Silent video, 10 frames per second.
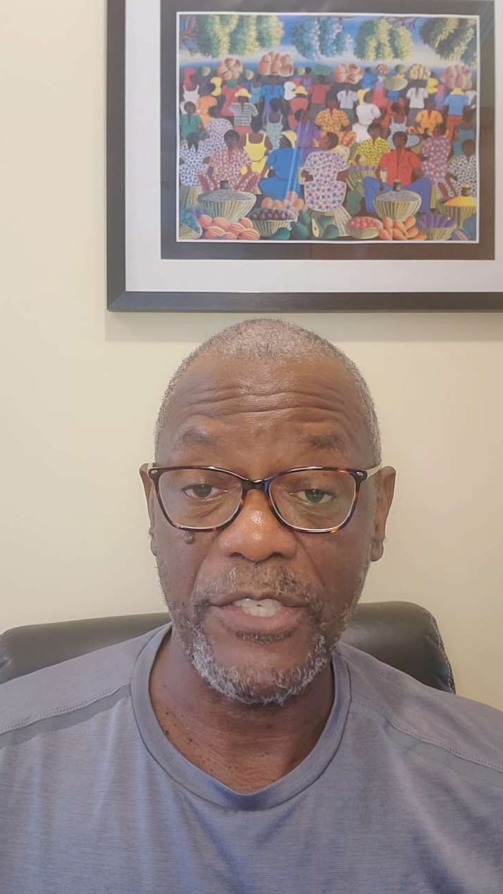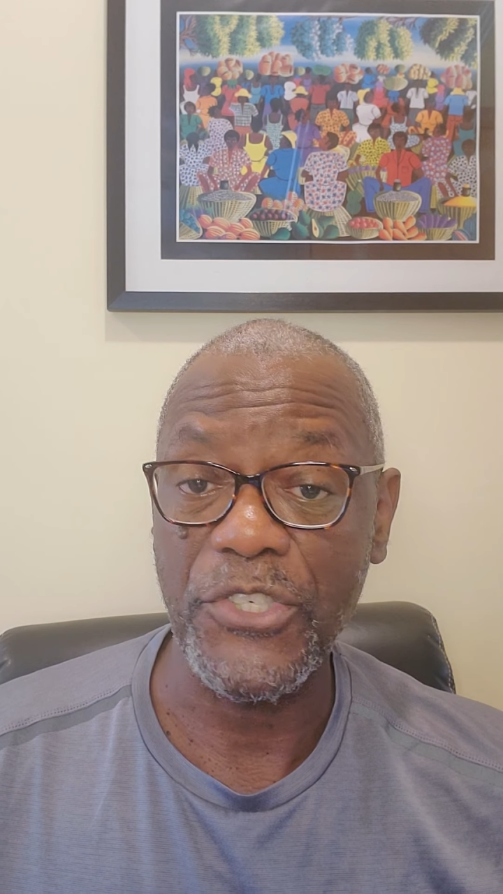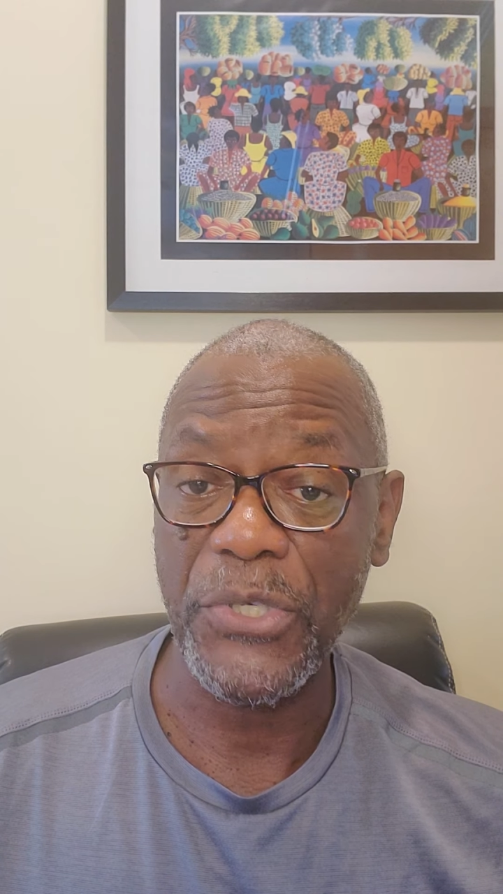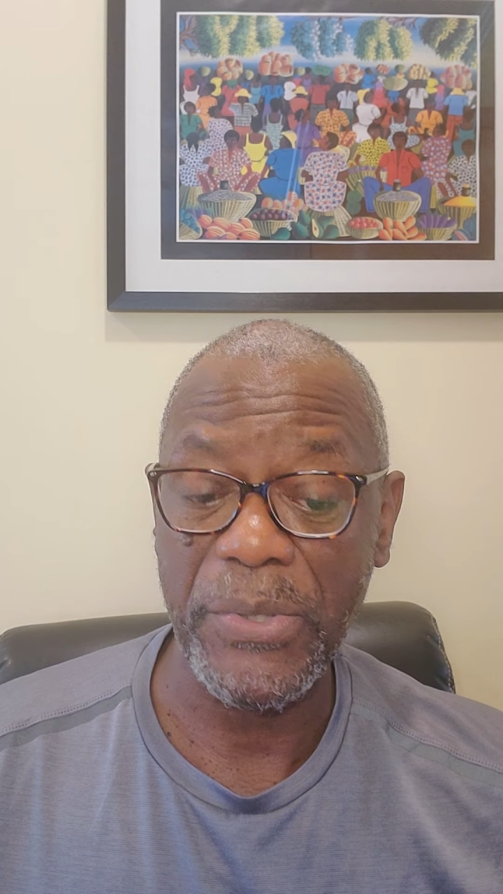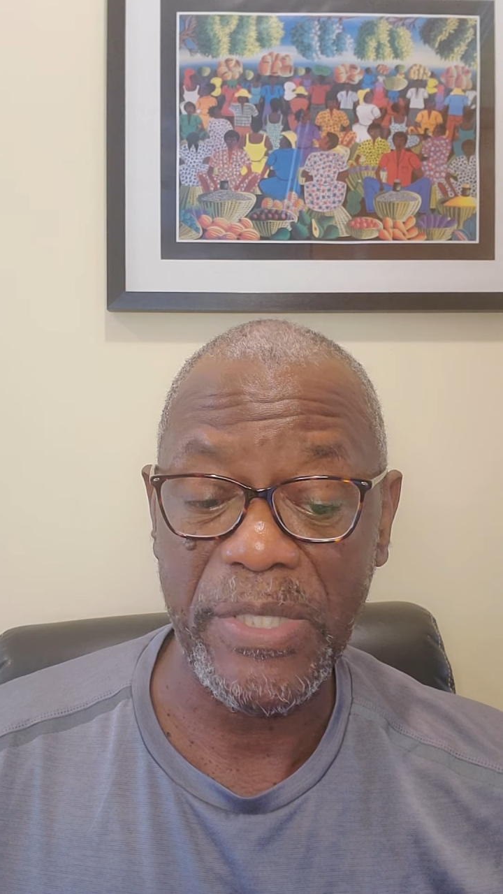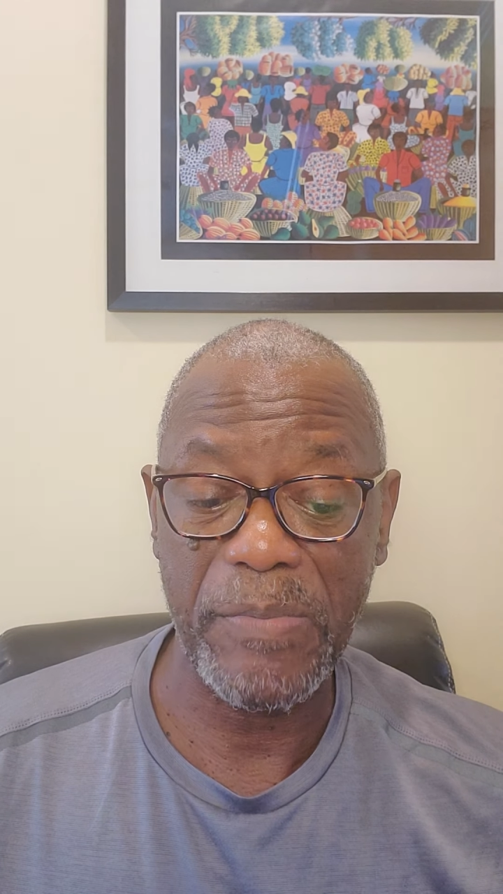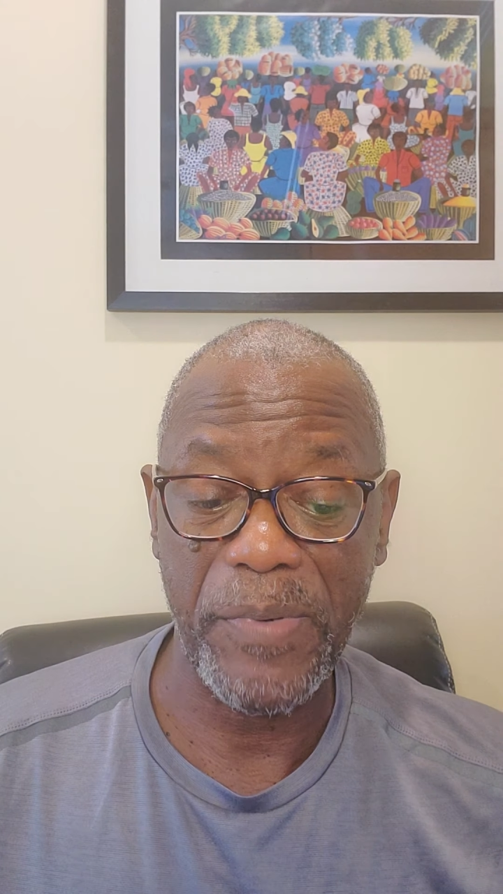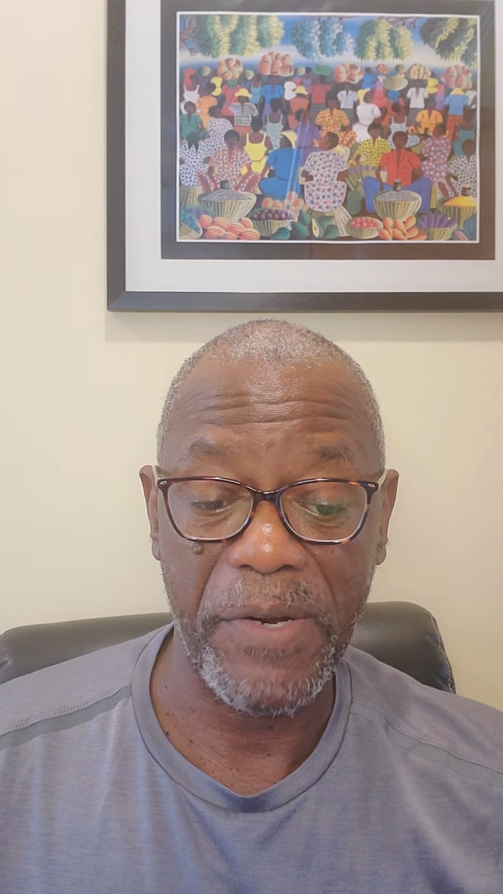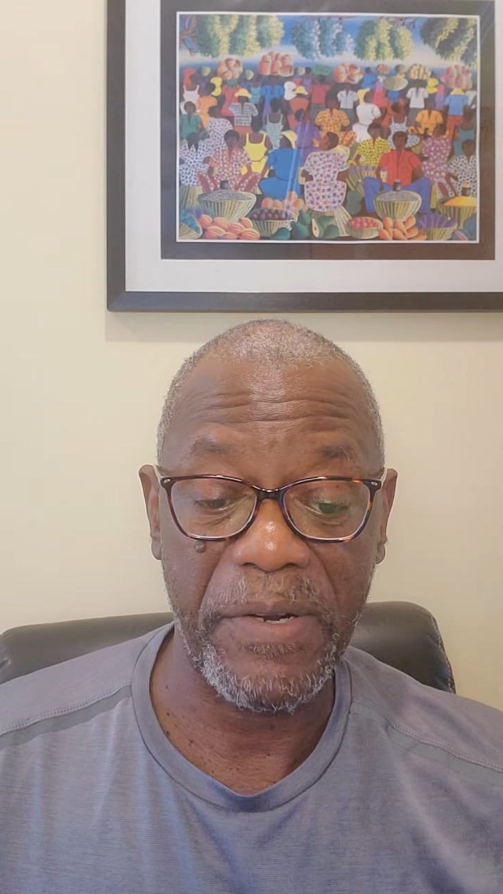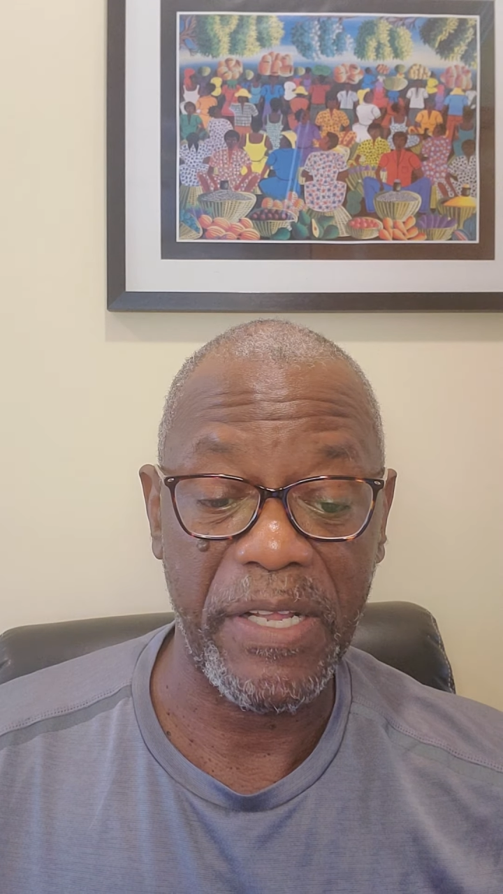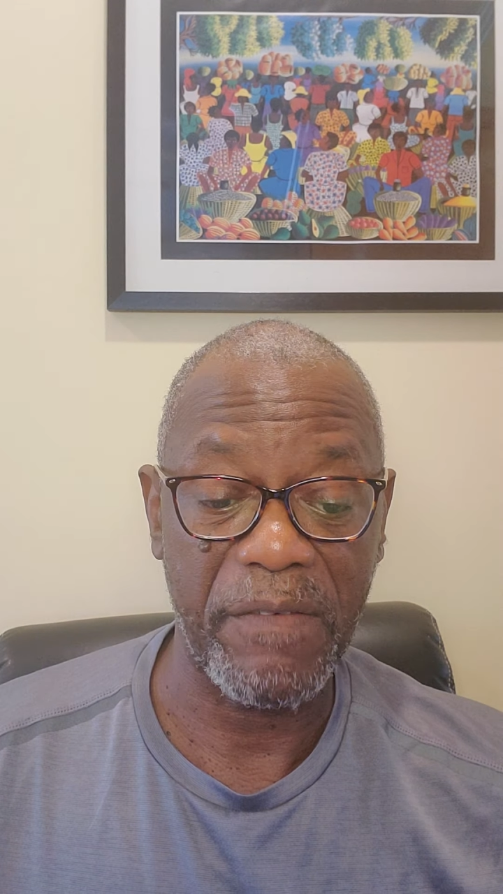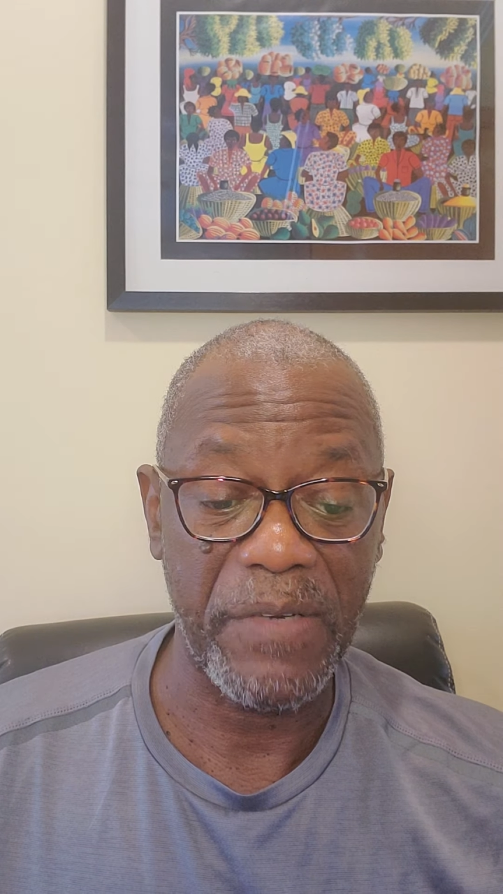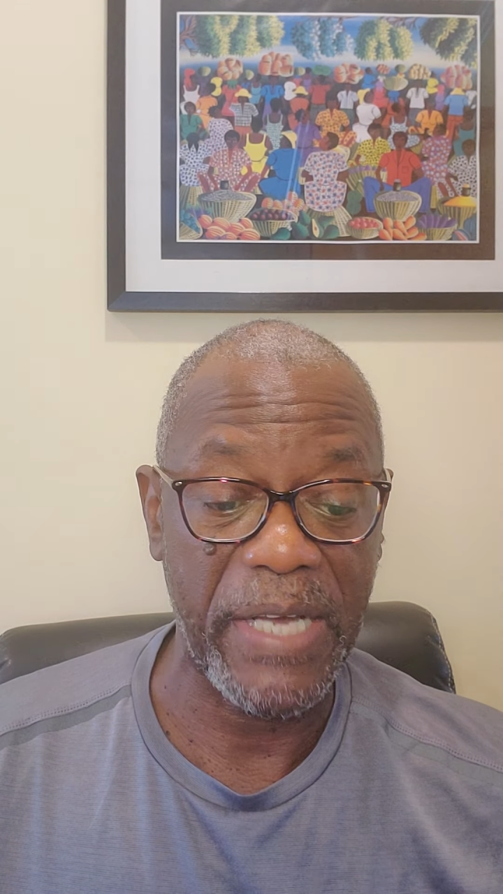true spirit of